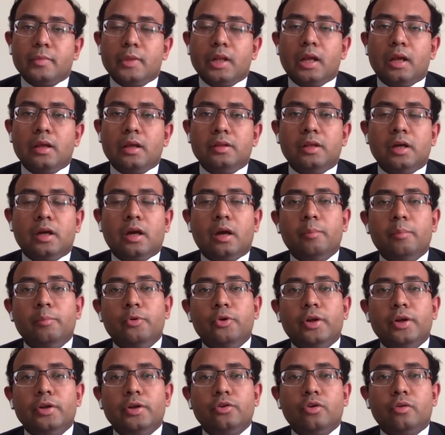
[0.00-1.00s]
the
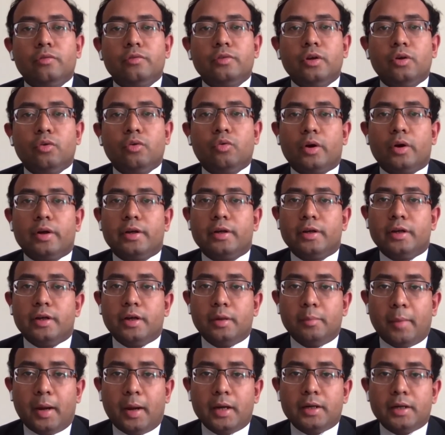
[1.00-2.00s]
computation of the quantity
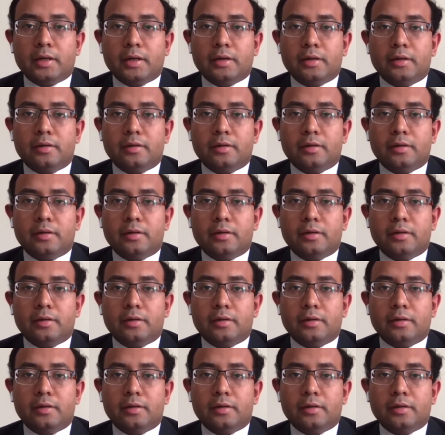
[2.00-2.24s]
demanded.